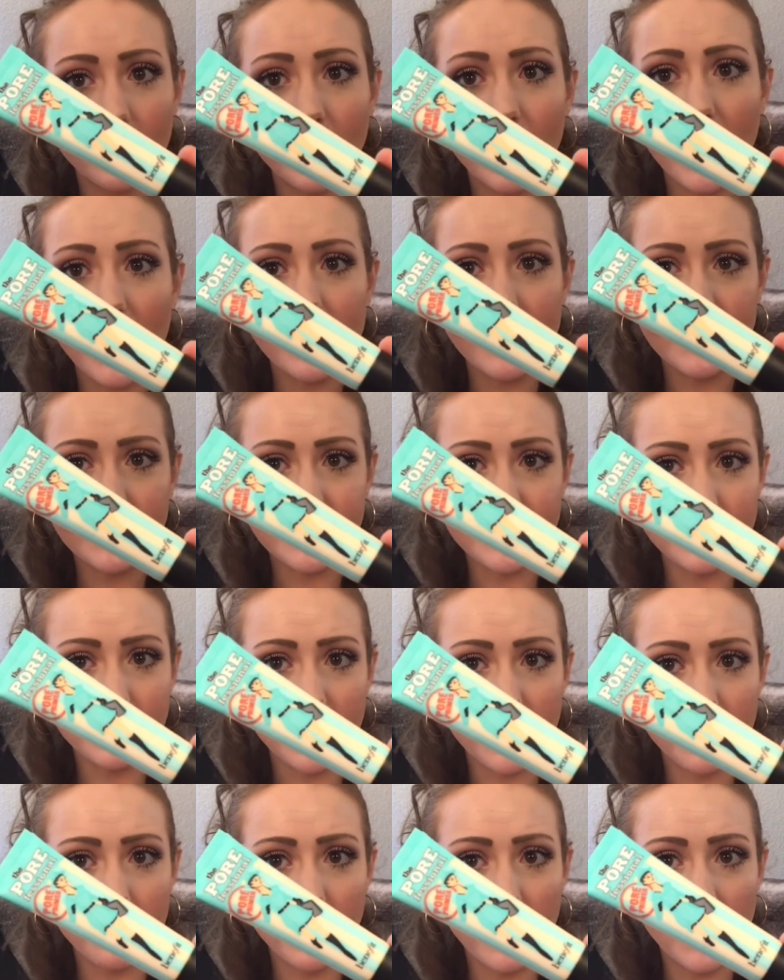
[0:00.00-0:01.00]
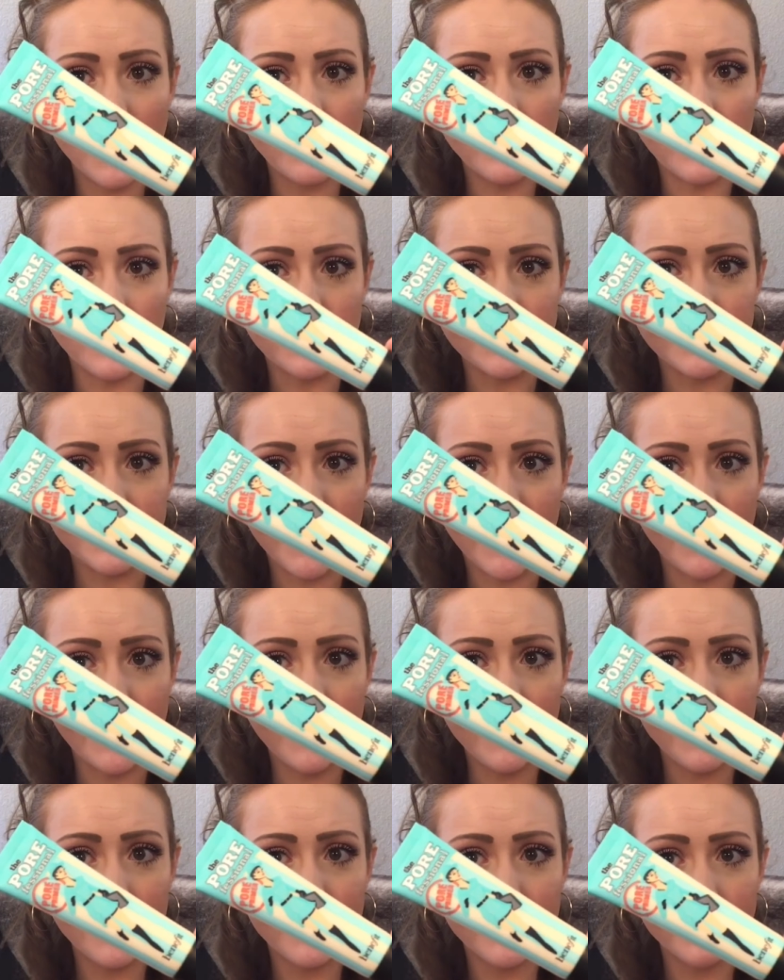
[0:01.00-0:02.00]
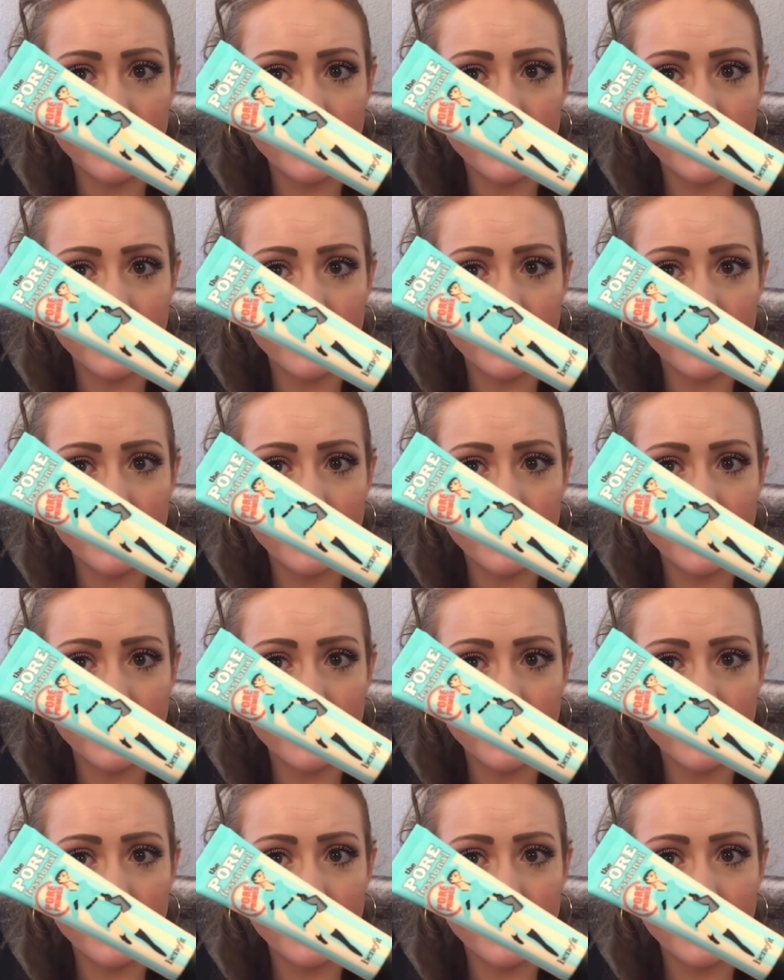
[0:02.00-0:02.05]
And this is what the product looks like.